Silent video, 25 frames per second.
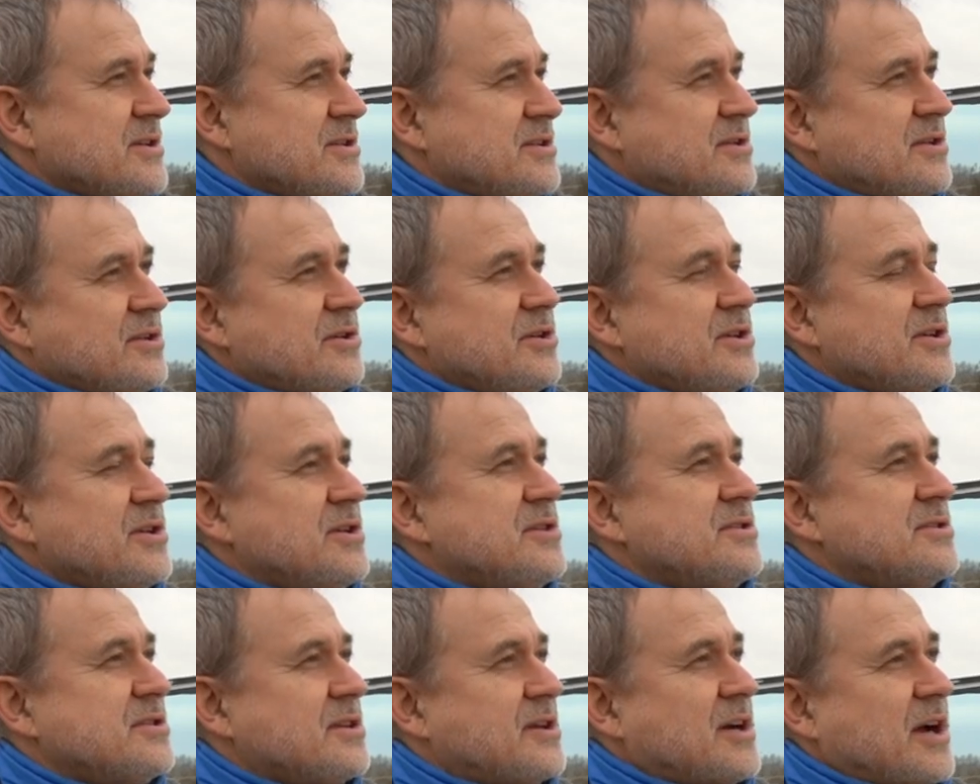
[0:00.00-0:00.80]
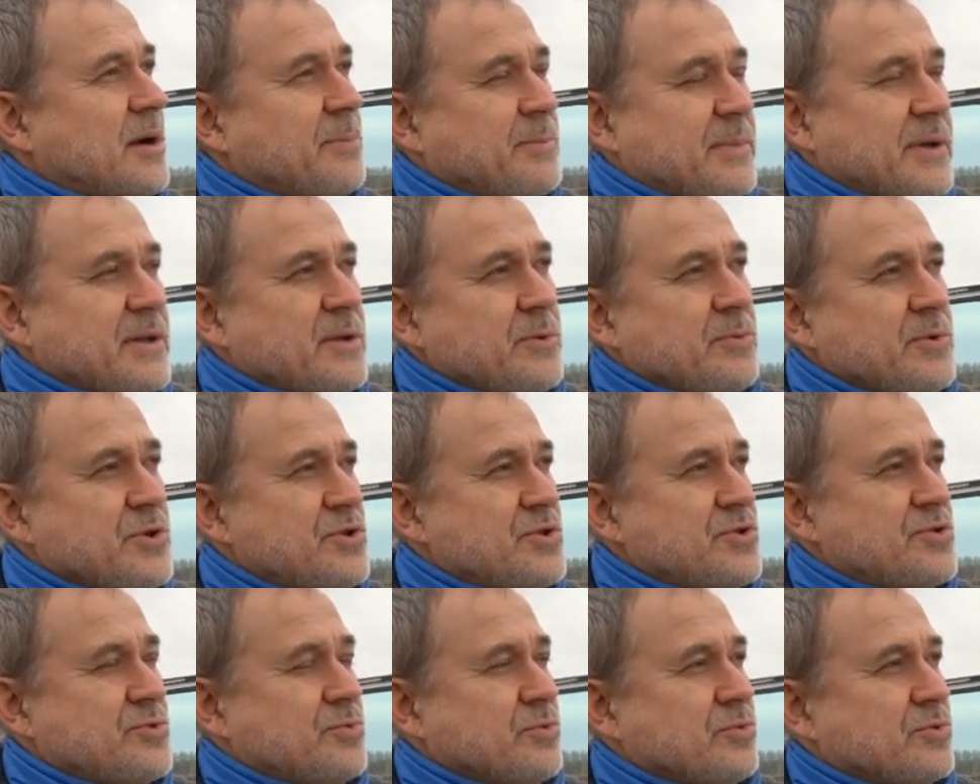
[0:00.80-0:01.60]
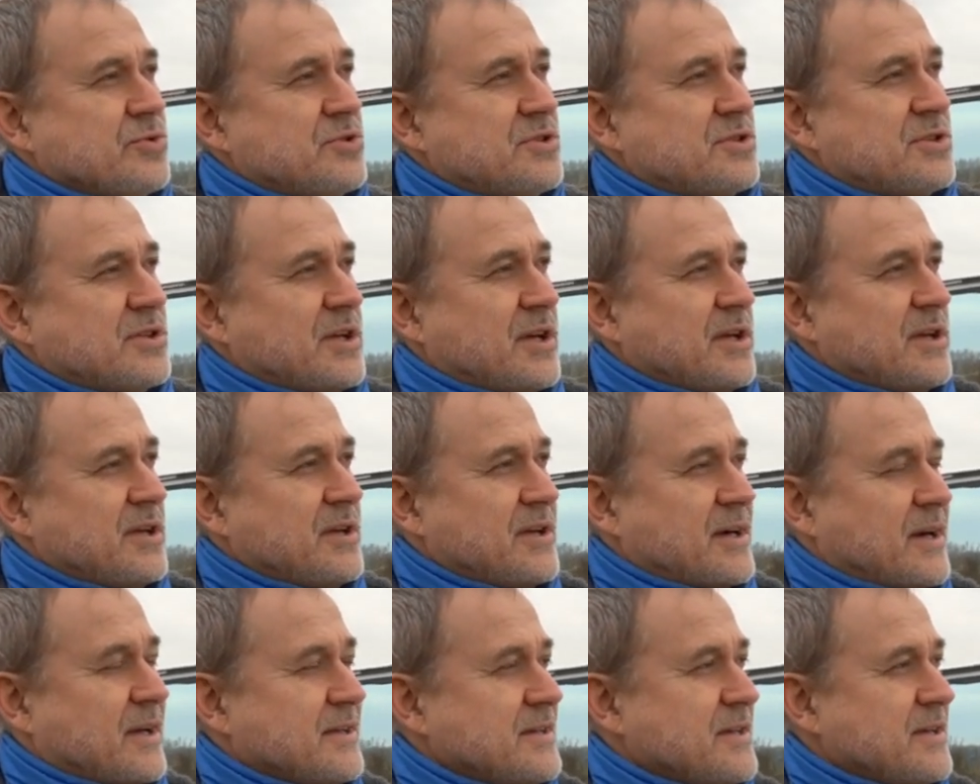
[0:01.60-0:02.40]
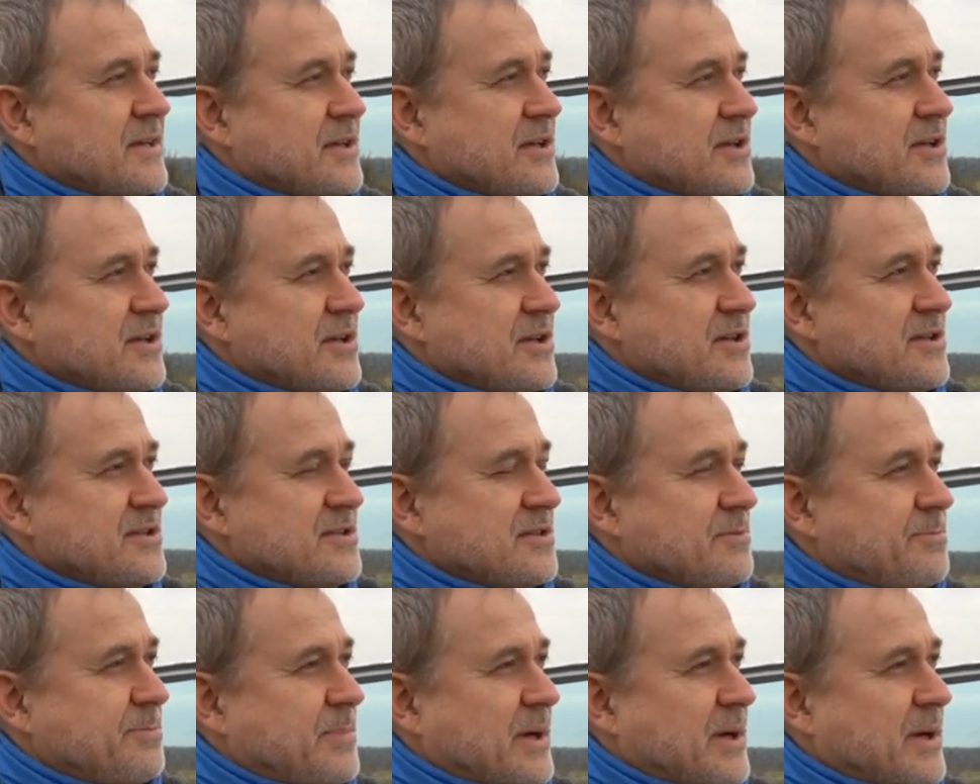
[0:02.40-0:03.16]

history in the company which was running here in the